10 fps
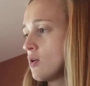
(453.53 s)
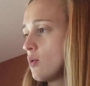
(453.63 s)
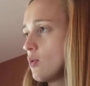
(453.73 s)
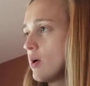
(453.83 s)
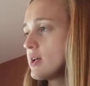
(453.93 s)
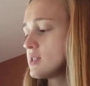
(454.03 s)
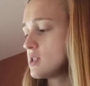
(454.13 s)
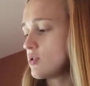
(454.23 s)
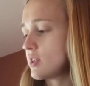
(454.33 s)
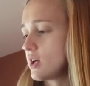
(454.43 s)
What do
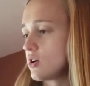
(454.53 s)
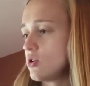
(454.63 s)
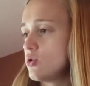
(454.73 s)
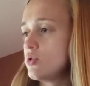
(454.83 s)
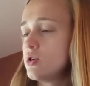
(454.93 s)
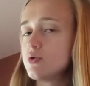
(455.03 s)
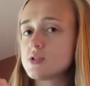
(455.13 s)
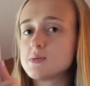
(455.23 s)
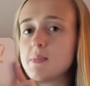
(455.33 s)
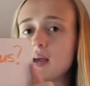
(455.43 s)
you think
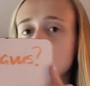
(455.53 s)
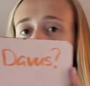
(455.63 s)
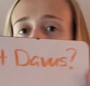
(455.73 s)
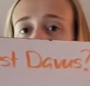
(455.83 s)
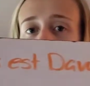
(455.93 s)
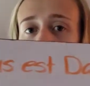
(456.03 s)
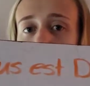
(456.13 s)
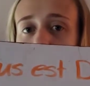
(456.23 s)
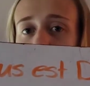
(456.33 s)
cujus might mean?